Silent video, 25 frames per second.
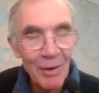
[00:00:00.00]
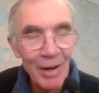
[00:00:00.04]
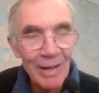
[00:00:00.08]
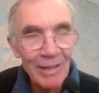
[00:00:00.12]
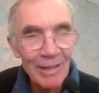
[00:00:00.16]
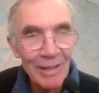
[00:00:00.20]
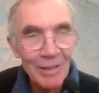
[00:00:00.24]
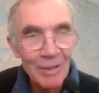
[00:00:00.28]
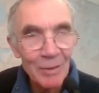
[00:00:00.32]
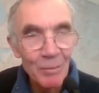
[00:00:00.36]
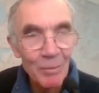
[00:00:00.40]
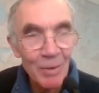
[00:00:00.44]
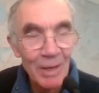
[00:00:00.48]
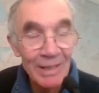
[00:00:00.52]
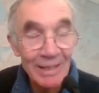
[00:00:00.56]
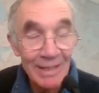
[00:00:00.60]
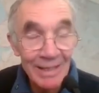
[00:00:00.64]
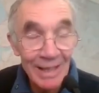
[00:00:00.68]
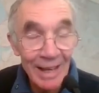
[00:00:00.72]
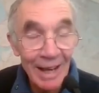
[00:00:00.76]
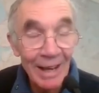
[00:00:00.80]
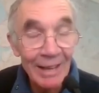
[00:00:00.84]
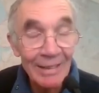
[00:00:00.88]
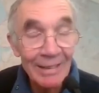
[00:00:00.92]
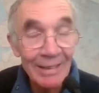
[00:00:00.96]
of the radiators
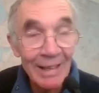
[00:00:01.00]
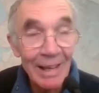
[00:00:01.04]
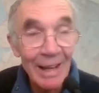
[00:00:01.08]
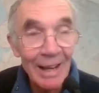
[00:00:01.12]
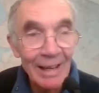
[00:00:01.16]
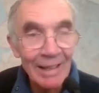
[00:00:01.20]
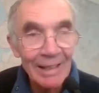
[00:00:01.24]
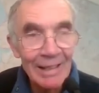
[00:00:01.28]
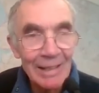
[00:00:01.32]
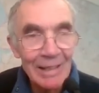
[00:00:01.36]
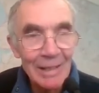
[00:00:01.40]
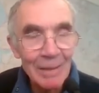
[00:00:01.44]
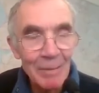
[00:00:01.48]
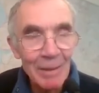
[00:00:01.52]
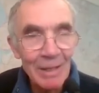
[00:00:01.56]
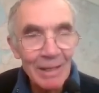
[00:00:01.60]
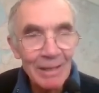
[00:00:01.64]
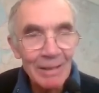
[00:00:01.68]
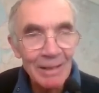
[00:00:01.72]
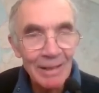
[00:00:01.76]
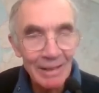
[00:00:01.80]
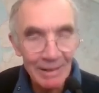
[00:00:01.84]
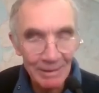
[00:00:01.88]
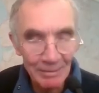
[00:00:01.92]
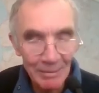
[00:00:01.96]
is unlikely to
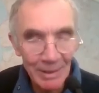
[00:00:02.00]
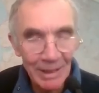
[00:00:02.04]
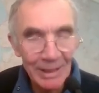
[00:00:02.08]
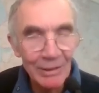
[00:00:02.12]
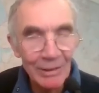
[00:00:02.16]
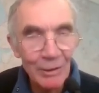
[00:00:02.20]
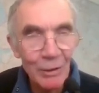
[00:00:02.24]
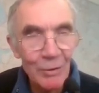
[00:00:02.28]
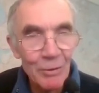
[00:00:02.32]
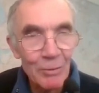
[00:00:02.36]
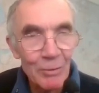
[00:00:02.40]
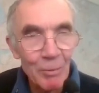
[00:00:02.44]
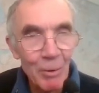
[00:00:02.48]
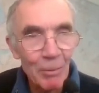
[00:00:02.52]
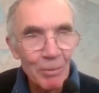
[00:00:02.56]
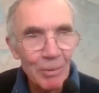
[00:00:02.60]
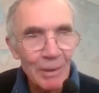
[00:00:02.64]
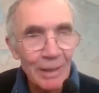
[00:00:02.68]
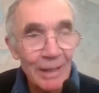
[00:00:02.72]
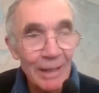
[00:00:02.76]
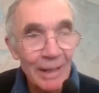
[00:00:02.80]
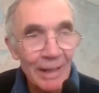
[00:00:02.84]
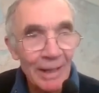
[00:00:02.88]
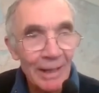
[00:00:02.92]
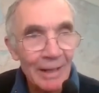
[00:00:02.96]
be being used
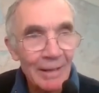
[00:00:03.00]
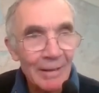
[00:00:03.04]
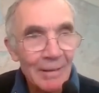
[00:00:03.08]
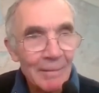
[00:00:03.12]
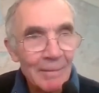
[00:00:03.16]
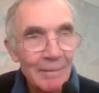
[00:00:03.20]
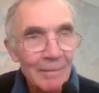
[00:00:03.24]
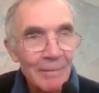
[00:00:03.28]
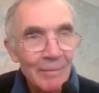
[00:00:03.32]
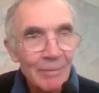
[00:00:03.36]
properly here.